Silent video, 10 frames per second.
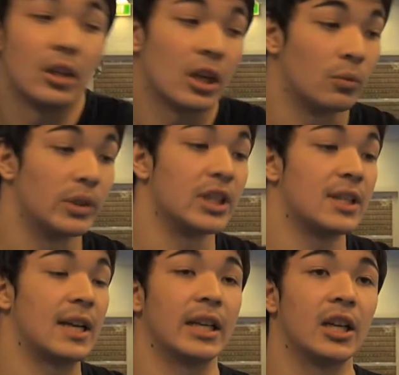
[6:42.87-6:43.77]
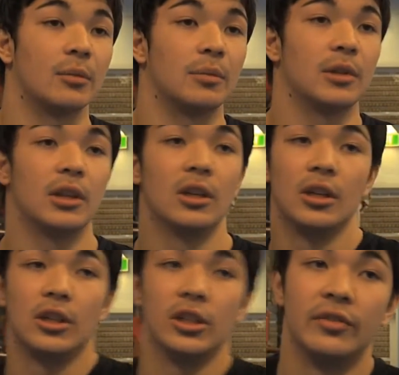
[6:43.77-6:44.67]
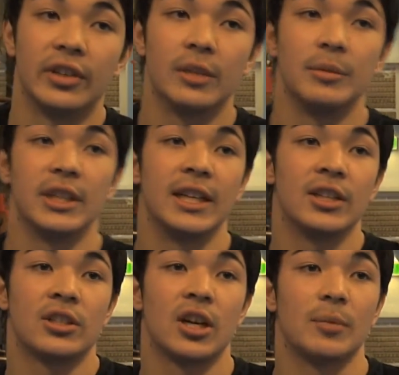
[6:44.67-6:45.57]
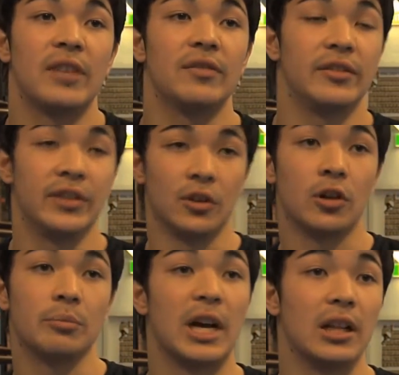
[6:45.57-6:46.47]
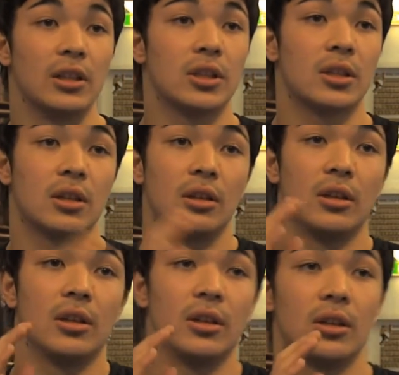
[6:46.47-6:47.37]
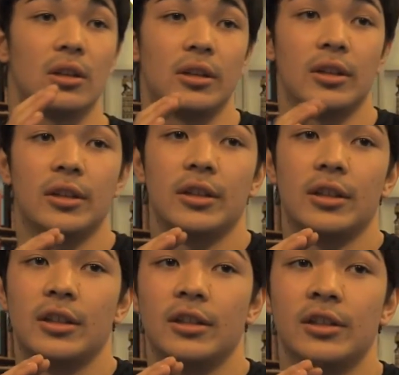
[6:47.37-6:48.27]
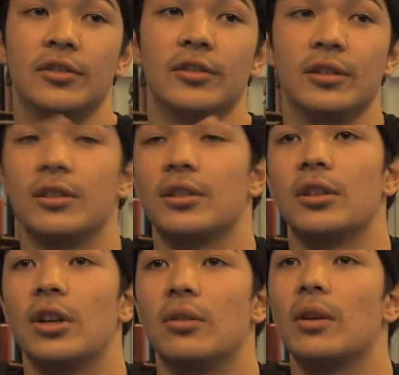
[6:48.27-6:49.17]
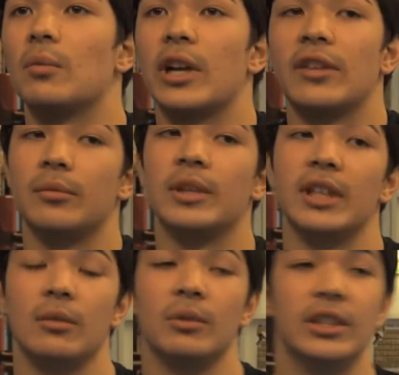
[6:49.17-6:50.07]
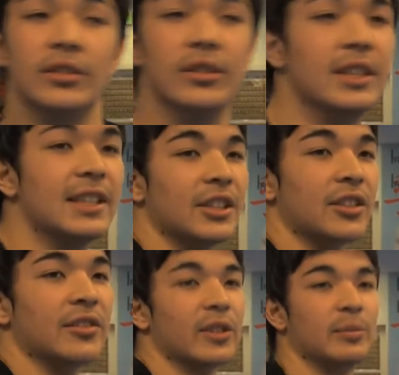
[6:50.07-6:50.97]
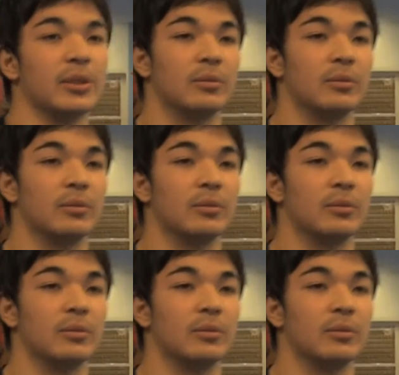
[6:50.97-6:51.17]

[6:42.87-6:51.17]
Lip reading: Like when you're standing up, you overcommit each time. Even if you're on balance, you gotta go one way from there. When you do this, you overcommit.